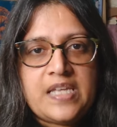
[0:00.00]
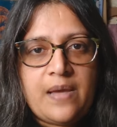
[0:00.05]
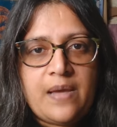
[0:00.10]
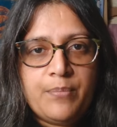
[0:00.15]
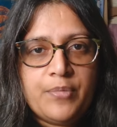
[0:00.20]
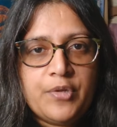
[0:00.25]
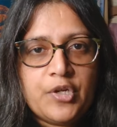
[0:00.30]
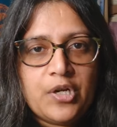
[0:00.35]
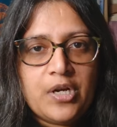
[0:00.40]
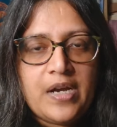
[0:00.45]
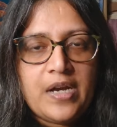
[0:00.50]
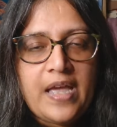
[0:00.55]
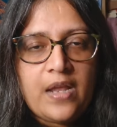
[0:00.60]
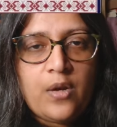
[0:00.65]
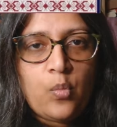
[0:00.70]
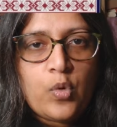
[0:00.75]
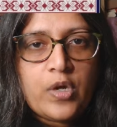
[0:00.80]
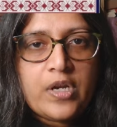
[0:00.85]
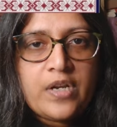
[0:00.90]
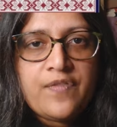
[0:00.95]
And one of the
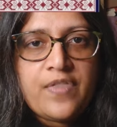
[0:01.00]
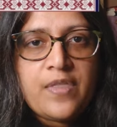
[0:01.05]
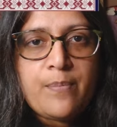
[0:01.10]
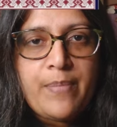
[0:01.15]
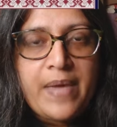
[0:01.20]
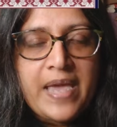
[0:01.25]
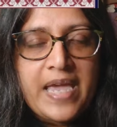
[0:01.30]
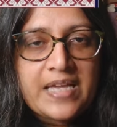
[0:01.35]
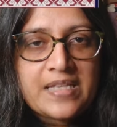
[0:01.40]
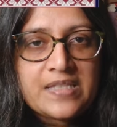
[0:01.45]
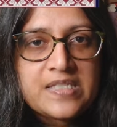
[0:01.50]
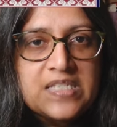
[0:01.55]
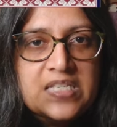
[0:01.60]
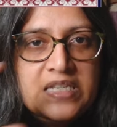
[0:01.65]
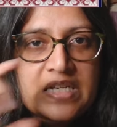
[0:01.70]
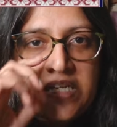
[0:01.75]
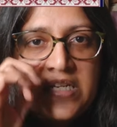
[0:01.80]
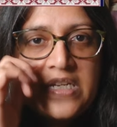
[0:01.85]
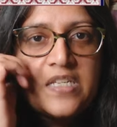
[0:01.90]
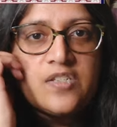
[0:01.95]
bands in it is
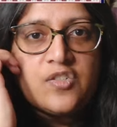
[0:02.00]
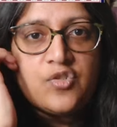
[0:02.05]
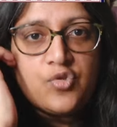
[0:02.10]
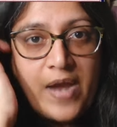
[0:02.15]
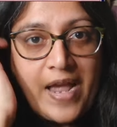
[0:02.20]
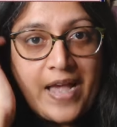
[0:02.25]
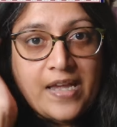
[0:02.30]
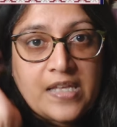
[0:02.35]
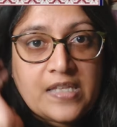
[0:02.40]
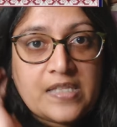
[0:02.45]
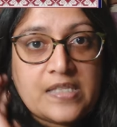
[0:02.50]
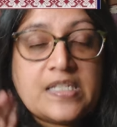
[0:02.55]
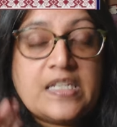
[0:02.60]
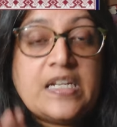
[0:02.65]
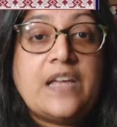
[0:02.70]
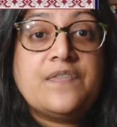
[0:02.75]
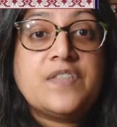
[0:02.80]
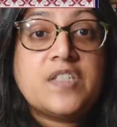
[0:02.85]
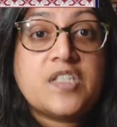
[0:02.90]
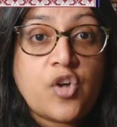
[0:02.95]
dragons. And I've
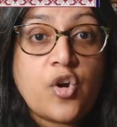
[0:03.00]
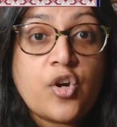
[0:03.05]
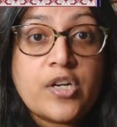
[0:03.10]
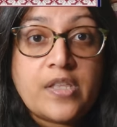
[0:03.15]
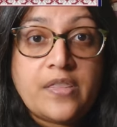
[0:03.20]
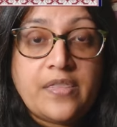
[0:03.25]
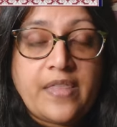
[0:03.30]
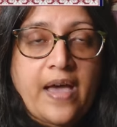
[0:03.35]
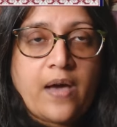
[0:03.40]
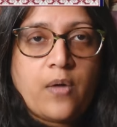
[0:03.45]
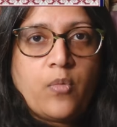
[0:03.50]
started that one.